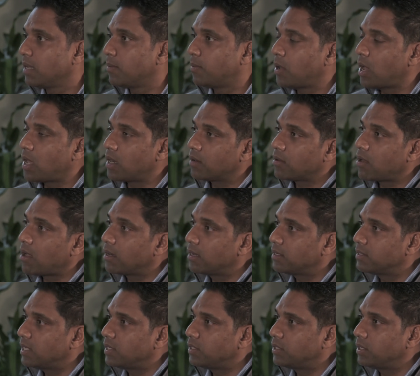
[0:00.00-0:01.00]
a product
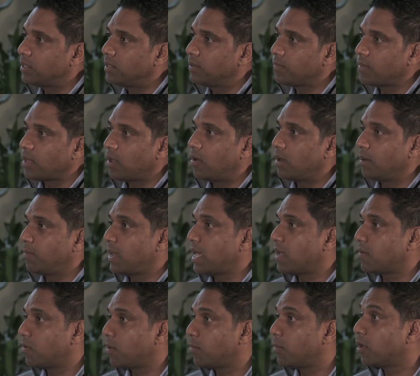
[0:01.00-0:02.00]
organization or a
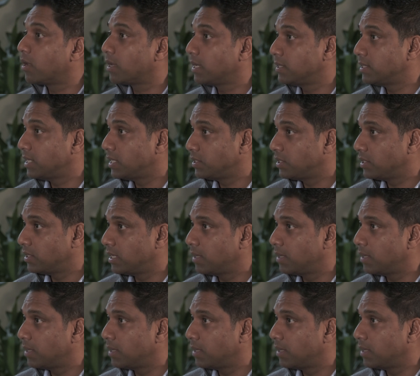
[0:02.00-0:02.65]
platform organization.